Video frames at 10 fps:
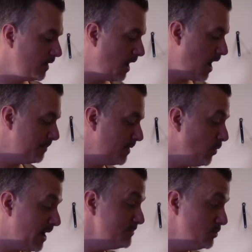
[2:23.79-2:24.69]
Um, but
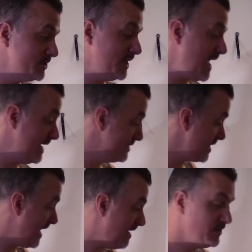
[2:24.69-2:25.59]
what I'm doing today is
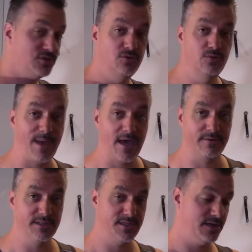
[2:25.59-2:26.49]
I have the two new
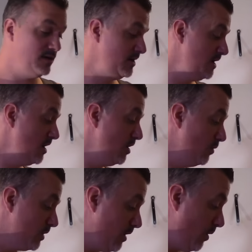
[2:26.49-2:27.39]
batteries here.
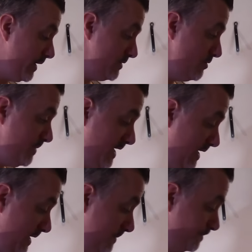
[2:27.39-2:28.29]
We're going to
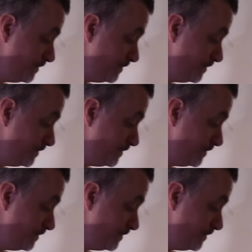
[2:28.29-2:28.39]
be